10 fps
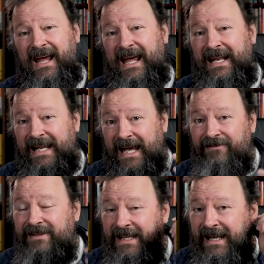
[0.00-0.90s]
And the
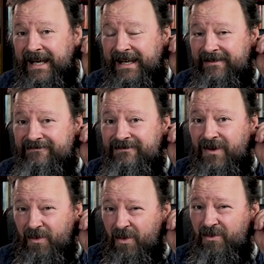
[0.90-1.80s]
FDA
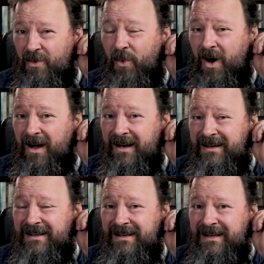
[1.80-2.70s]
won,
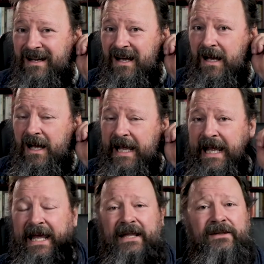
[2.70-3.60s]

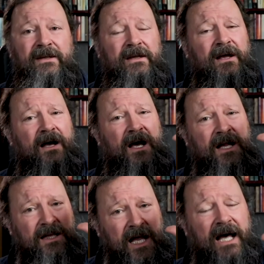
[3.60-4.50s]
and
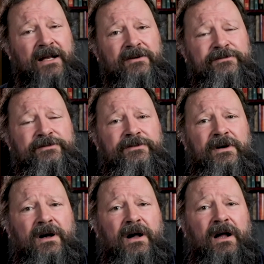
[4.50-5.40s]
a lot of
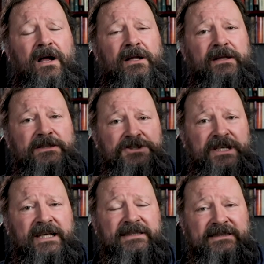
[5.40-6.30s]
the
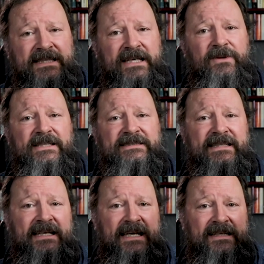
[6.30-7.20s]
gene
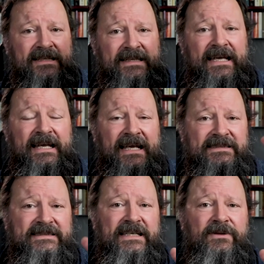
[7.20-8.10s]
sequencing and the DNA
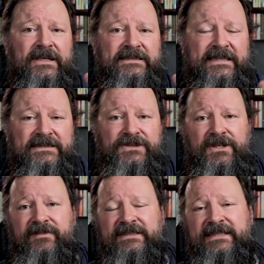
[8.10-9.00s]
sequencing
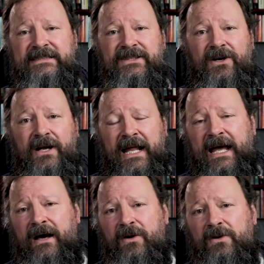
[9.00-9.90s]
services are
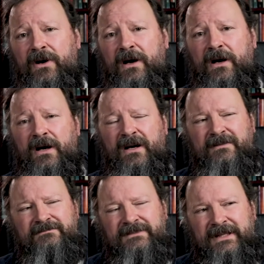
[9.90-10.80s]
now
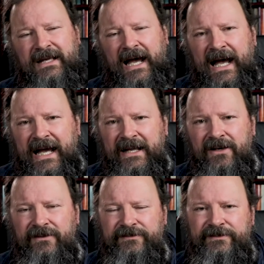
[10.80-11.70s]
kind
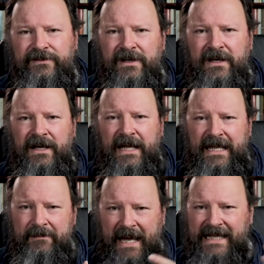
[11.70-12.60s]
of
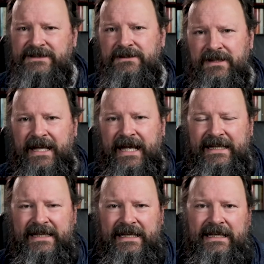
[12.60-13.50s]

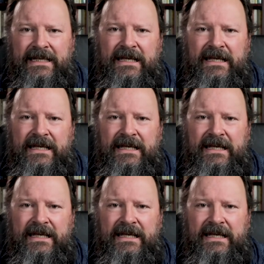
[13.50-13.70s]
emasculated.